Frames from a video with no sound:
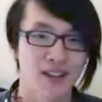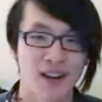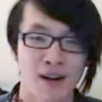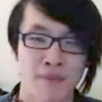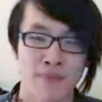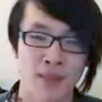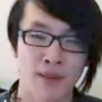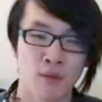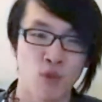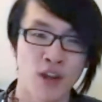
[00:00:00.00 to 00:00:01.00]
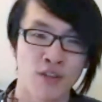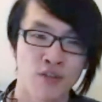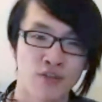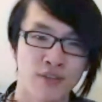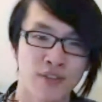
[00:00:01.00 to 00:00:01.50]
um,
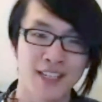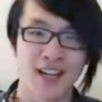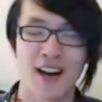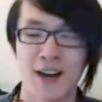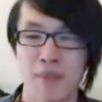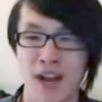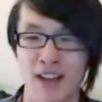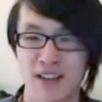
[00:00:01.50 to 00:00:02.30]
with this iMac